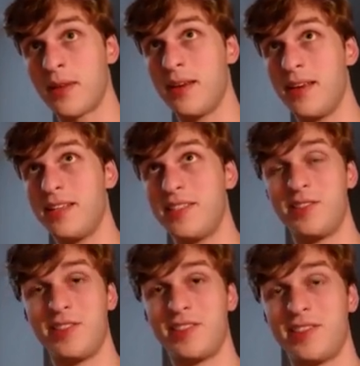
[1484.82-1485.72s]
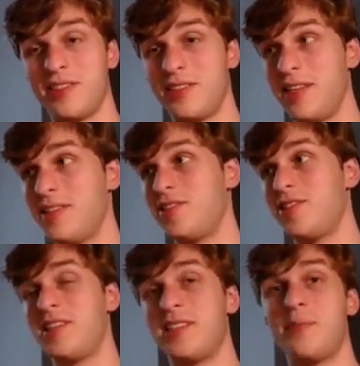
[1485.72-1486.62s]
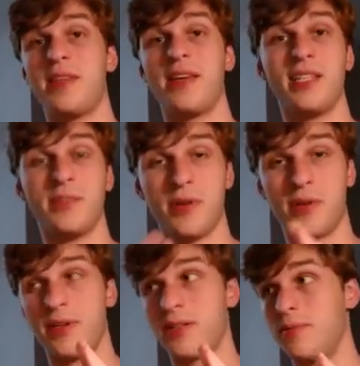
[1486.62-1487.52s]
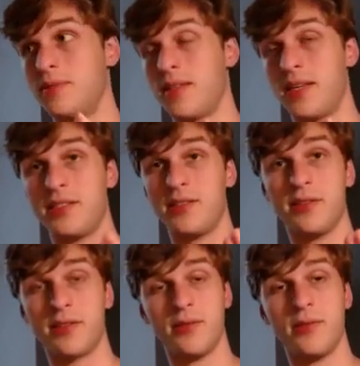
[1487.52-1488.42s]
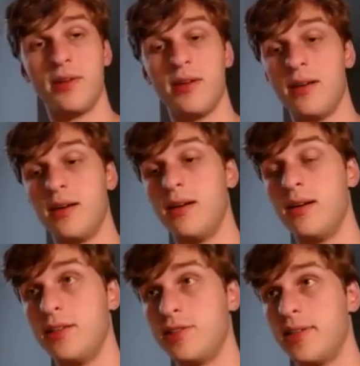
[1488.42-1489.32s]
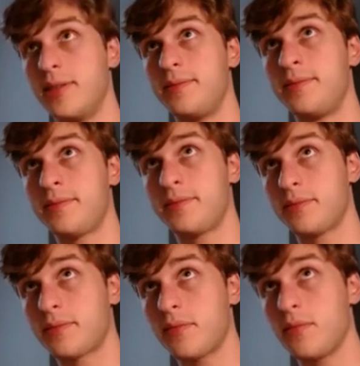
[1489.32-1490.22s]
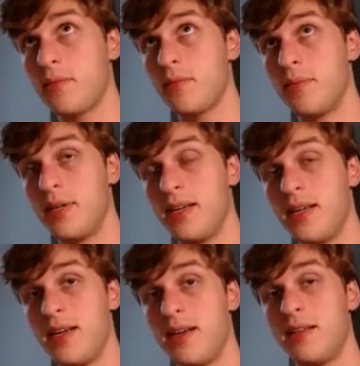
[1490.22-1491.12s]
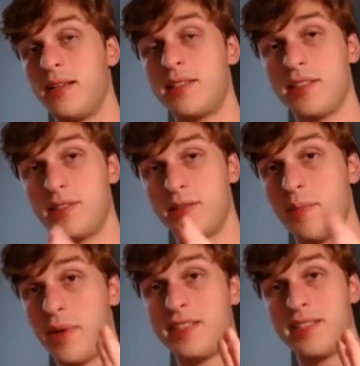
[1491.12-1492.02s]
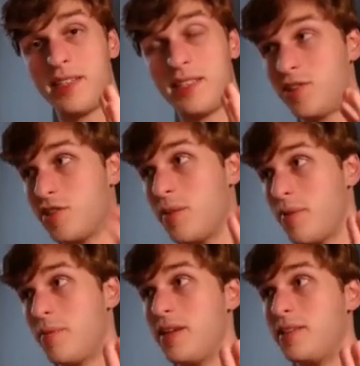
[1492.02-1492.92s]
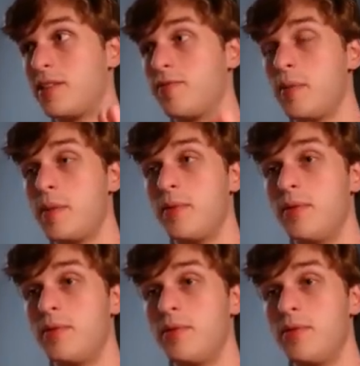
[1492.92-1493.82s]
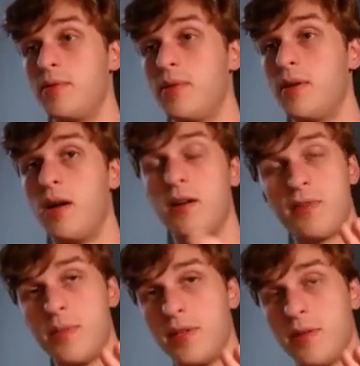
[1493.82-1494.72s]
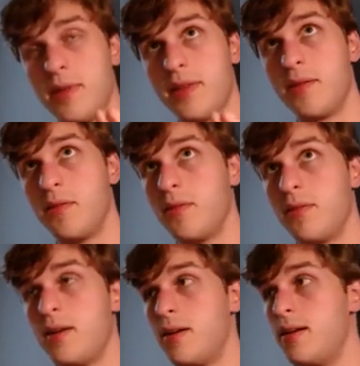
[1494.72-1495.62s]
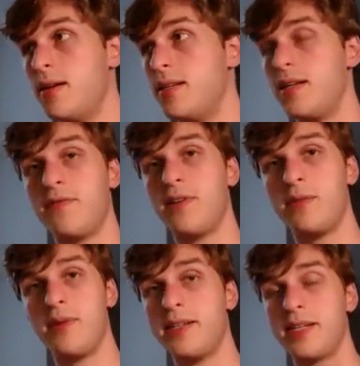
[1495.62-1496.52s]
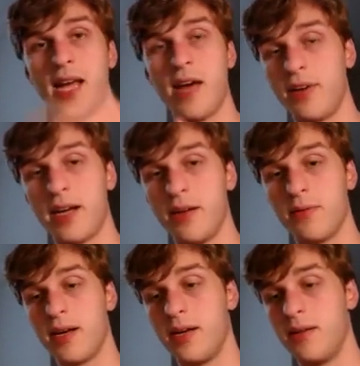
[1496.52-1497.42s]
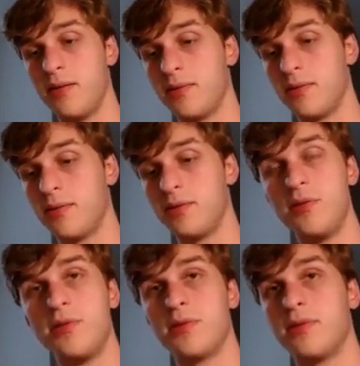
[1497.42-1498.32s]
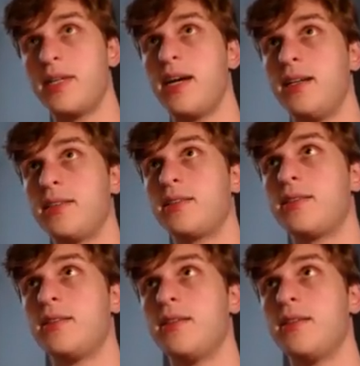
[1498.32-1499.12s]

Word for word: this is just this is just the tip of the iceberg when it comes to things you can do uh, in a shell. But this is the basic. This is just the bare basics for people who aren't familiar with it or need to find a way to navigate around or do certain tasks.